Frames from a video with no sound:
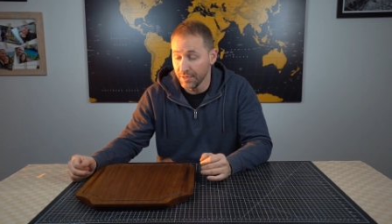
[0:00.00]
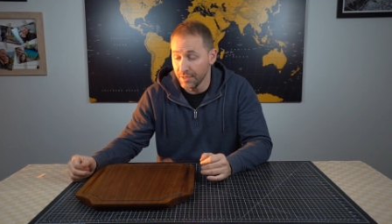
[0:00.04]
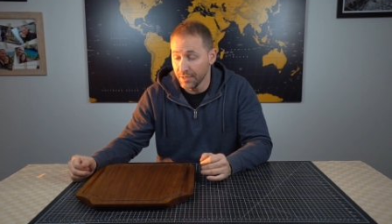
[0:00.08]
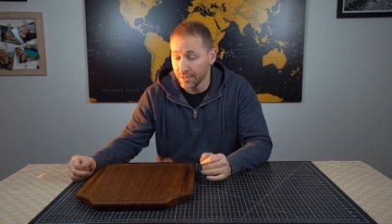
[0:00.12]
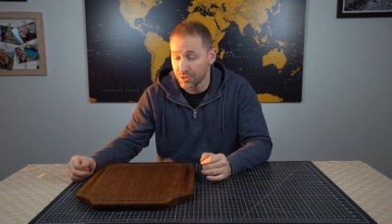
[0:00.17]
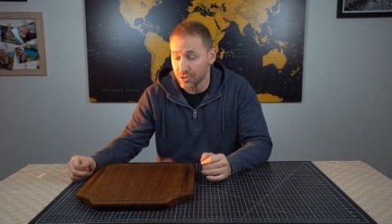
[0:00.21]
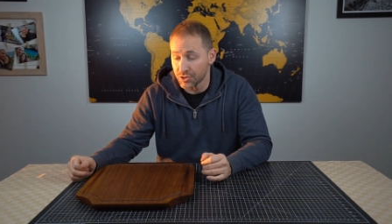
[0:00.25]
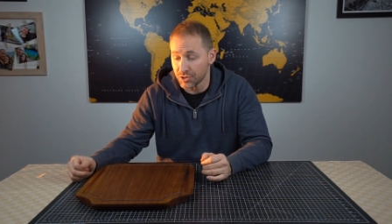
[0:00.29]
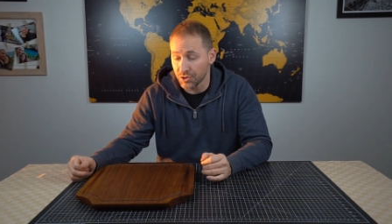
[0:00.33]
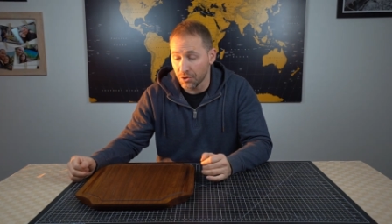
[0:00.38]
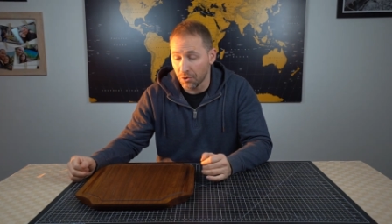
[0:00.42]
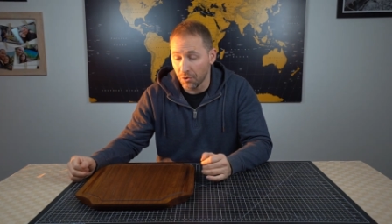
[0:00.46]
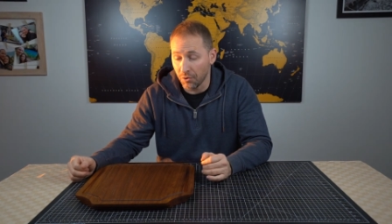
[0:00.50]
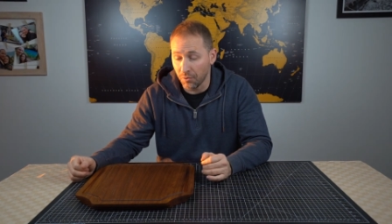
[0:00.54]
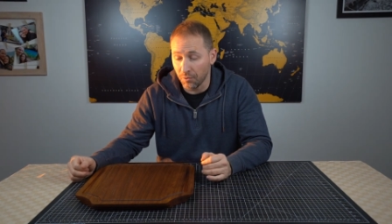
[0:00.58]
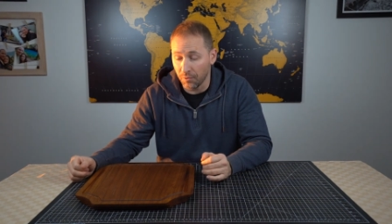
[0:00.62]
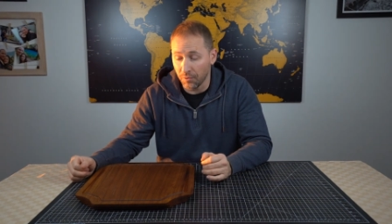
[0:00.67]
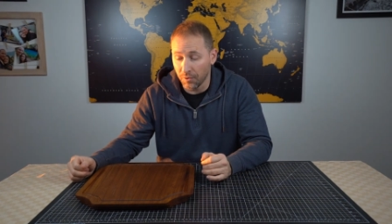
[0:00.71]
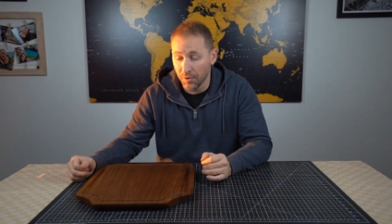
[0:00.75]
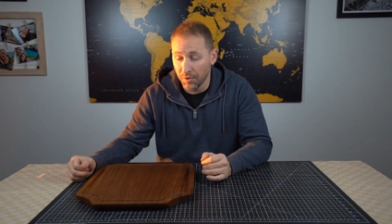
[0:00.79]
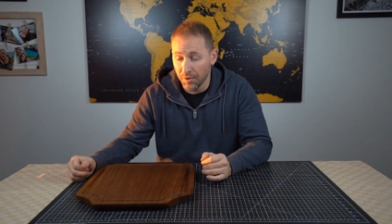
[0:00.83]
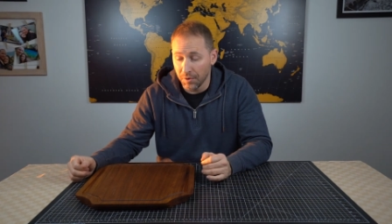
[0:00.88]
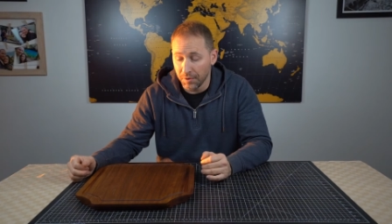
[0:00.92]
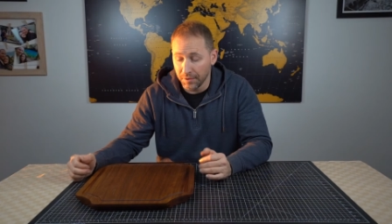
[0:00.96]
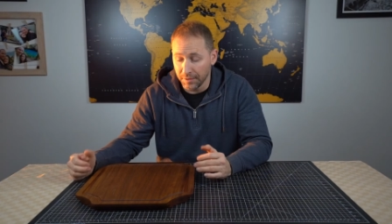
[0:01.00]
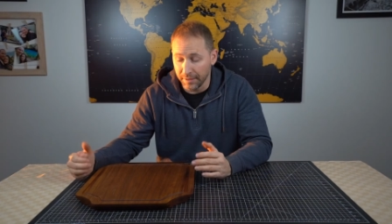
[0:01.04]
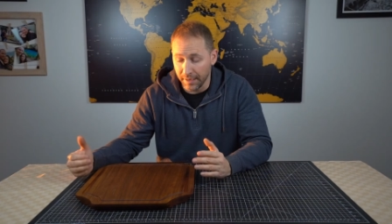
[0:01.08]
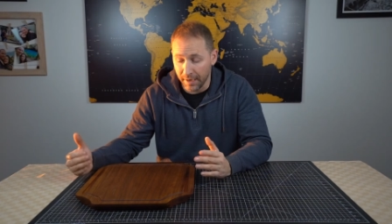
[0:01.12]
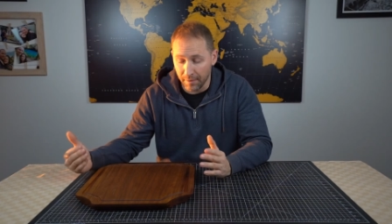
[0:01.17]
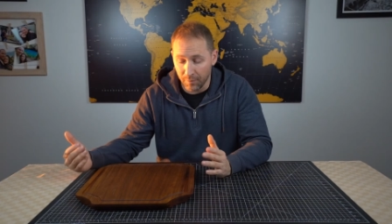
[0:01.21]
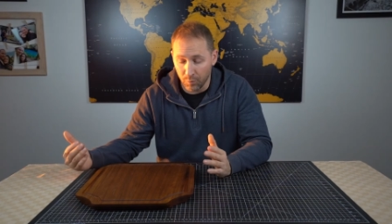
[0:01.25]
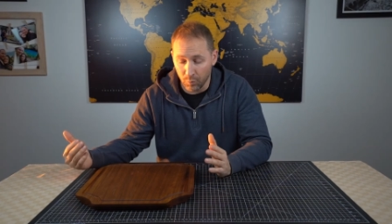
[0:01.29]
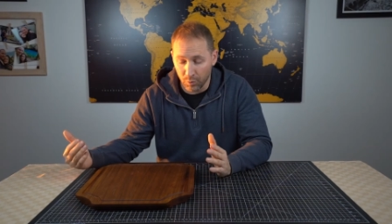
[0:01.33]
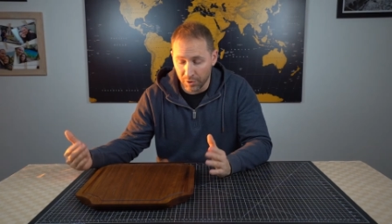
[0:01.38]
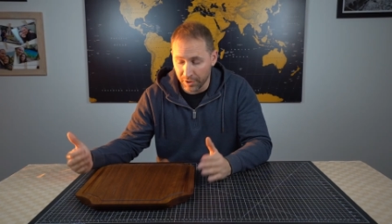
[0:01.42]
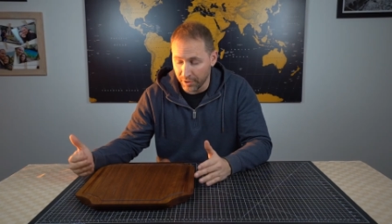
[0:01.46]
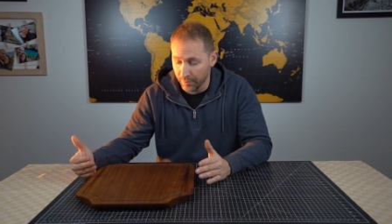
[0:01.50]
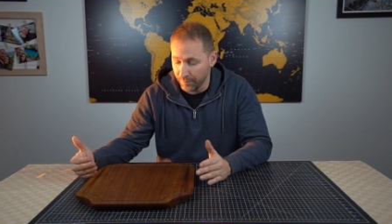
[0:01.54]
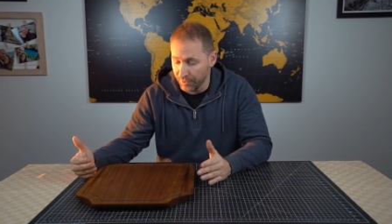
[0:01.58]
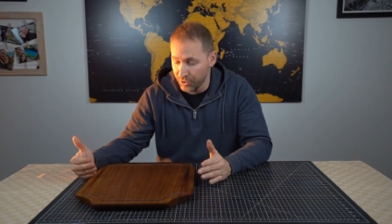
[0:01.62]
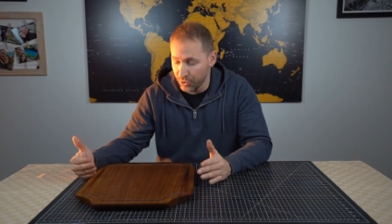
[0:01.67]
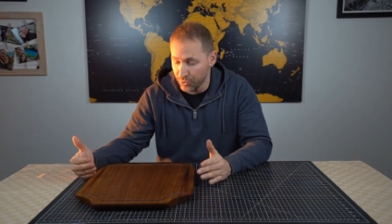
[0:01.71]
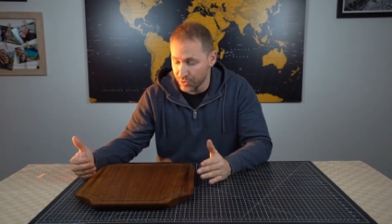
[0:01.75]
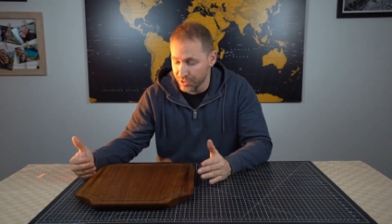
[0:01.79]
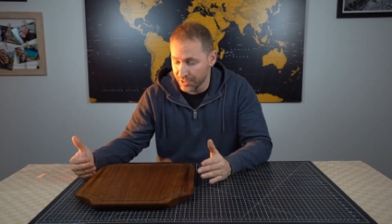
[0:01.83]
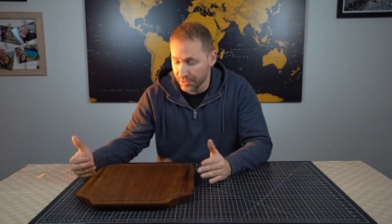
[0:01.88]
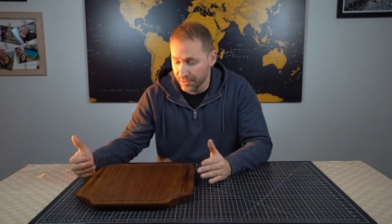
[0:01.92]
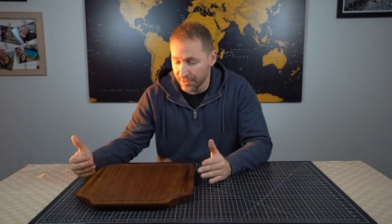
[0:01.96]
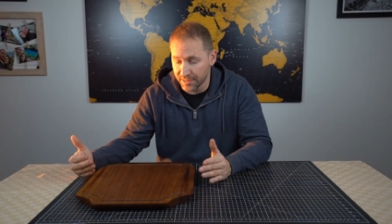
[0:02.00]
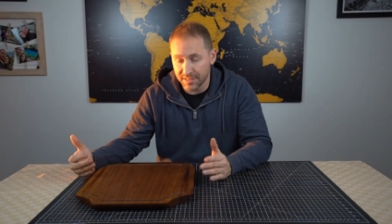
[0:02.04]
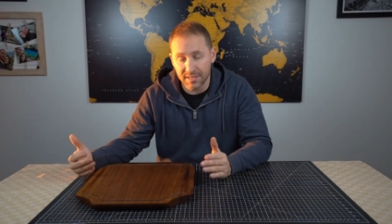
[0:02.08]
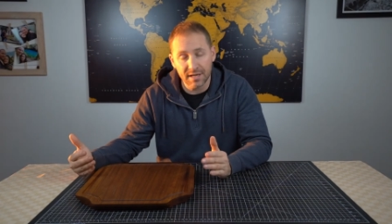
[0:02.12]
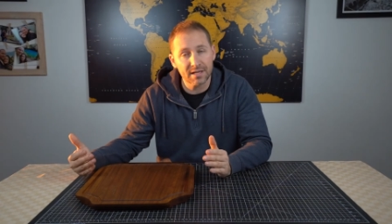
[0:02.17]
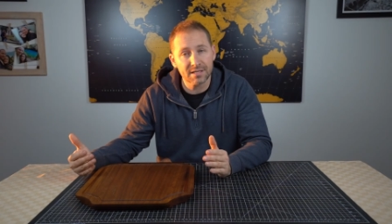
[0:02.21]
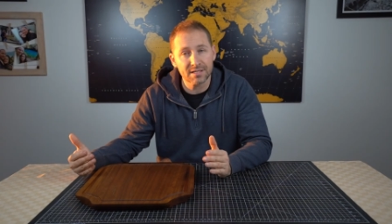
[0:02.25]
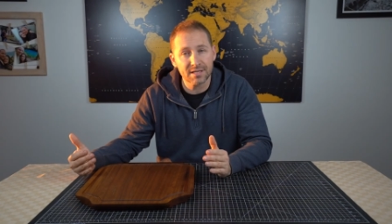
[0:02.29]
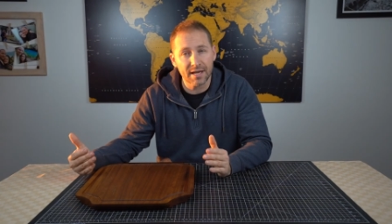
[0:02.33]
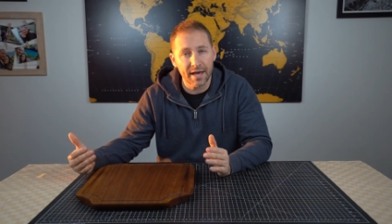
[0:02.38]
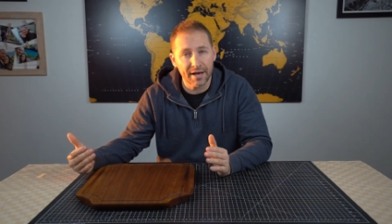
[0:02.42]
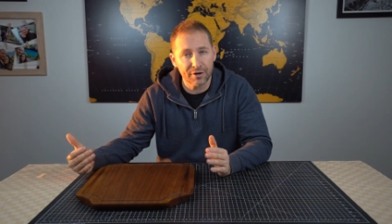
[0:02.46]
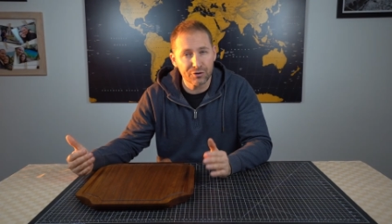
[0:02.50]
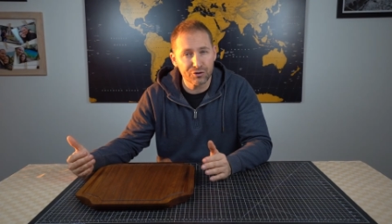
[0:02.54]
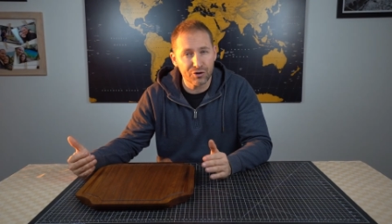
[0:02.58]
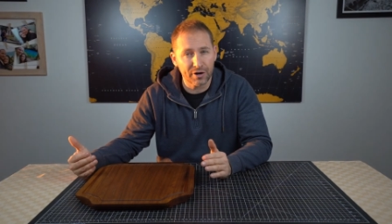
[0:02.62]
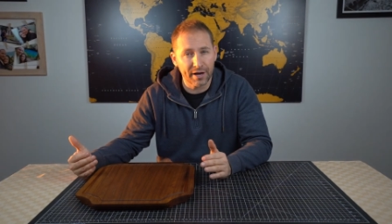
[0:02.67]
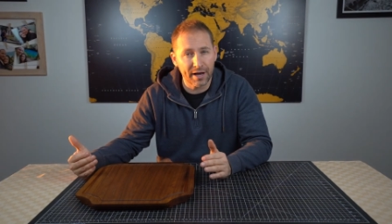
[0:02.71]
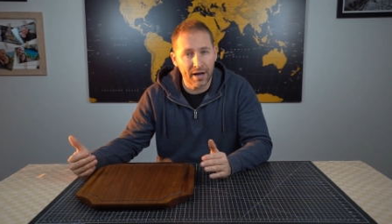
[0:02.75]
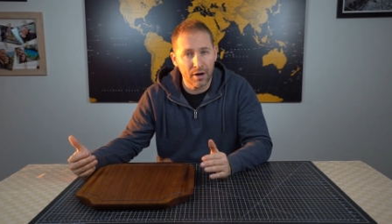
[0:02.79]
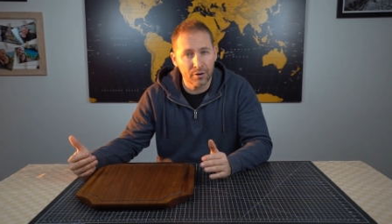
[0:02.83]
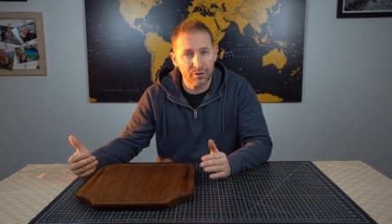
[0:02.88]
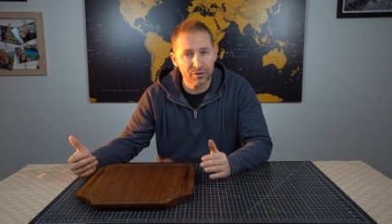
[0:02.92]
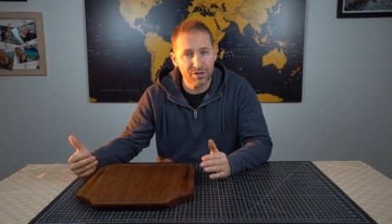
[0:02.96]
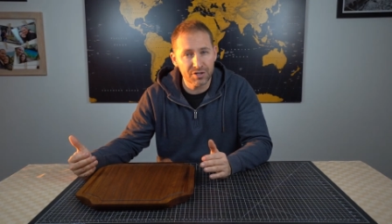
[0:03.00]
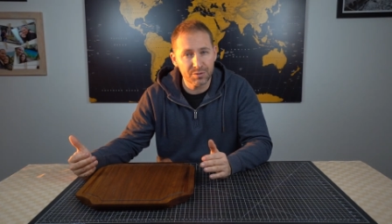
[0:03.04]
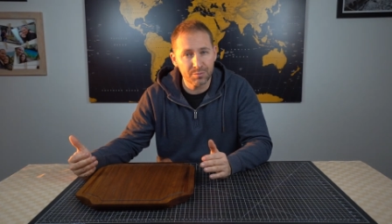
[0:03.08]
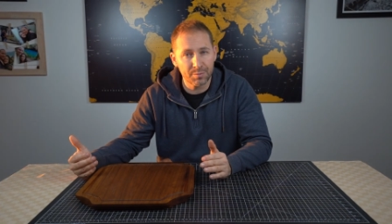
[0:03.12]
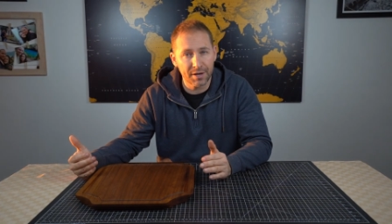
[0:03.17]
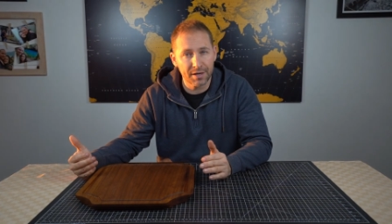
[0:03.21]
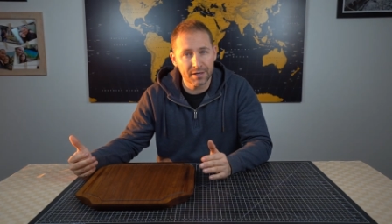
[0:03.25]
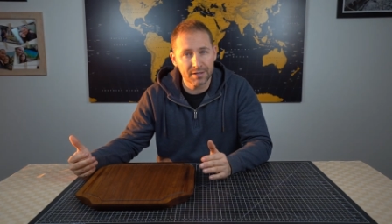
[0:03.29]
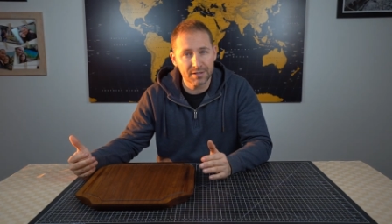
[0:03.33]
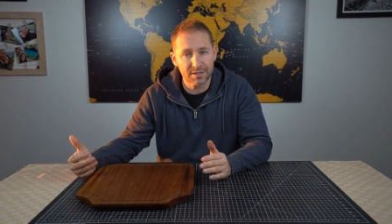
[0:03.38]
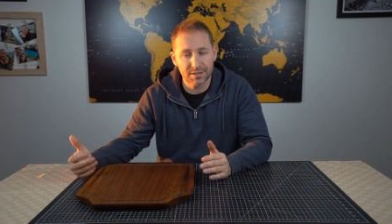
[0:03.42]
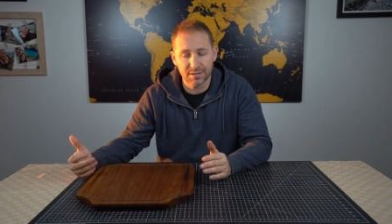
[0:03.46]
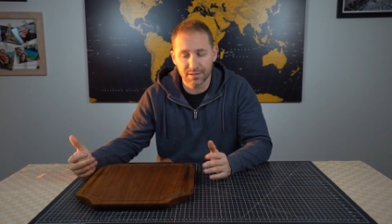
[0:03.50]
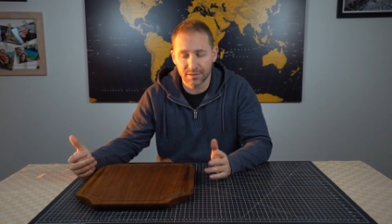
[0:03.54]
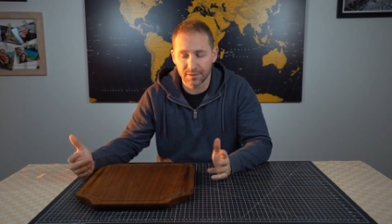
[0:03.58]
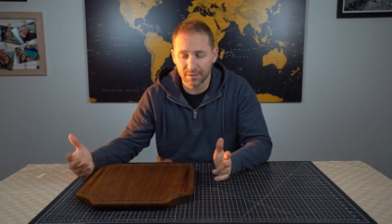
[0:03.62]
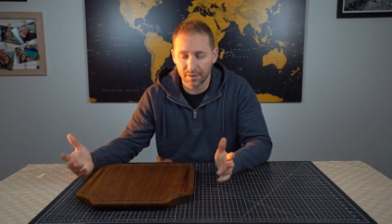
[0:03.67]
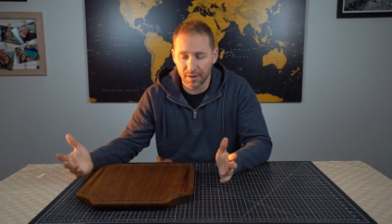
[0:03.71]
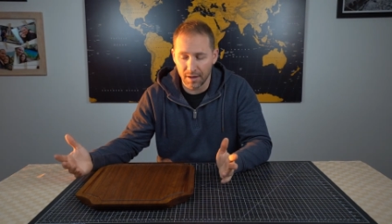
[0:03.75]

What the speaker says: So yeah, we're going to be using this as extra counter space.